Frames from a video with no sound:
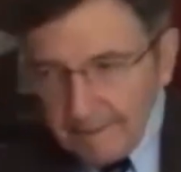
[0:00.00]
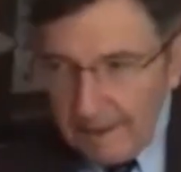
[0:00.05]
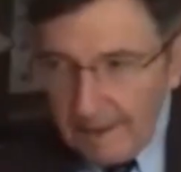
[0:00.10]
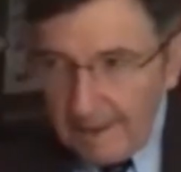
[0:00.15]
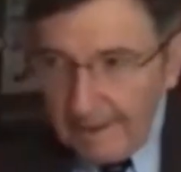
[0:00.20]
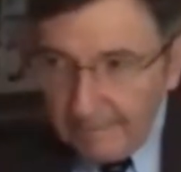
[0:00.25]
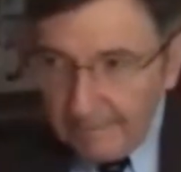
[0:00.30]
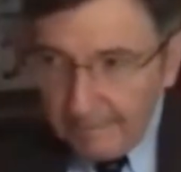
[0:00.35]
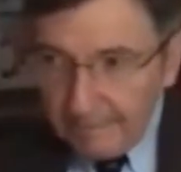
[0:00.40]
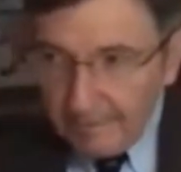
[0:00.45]

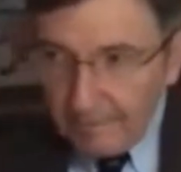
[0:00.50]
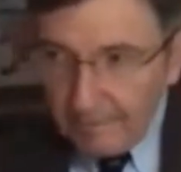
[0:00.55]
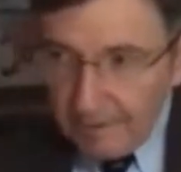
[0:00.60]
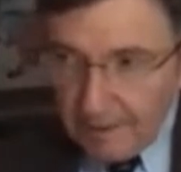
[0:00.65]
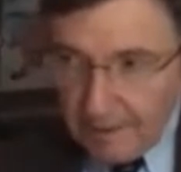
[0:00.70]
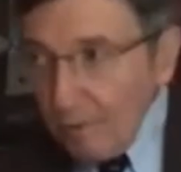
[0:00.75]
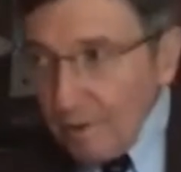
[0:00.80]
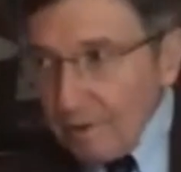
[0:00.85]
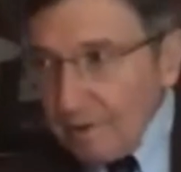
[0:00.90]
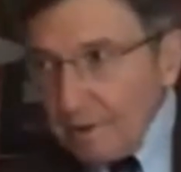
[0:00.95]
Amplitude.
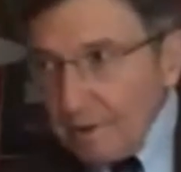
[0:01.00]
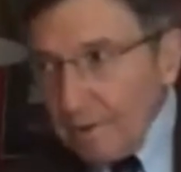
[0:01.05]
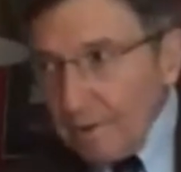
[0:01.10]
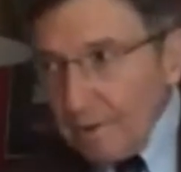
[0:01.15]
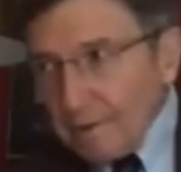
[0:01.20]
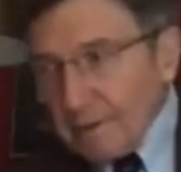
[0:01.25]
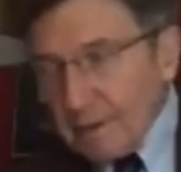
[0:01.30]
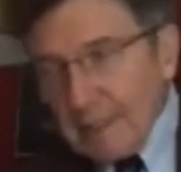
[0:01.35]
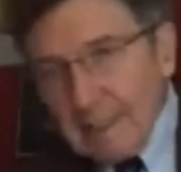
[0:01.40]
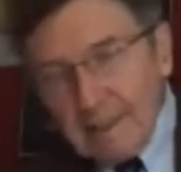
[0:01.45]
And one of
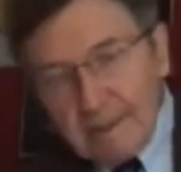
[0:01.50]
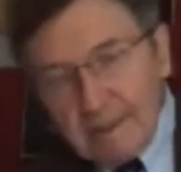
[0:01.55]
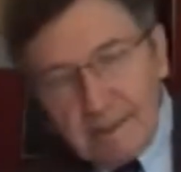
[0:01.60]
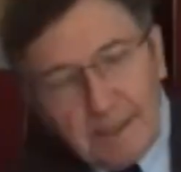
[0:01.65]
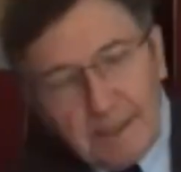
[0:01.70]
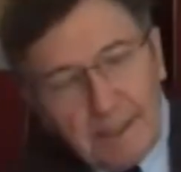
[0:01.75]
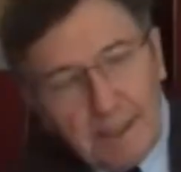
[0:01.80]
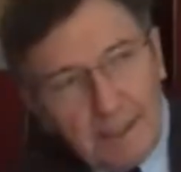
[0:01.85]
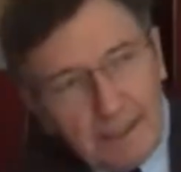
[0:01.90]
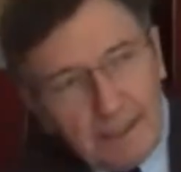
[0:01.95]
those has
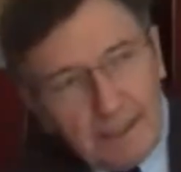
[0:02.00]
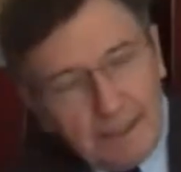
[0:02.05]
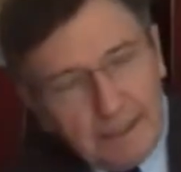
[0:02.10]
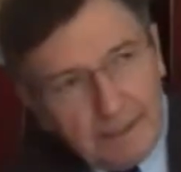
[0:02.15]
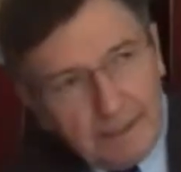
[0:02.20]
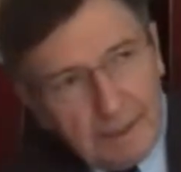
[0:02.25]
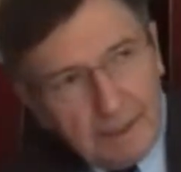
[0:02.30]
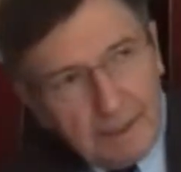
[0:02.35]
a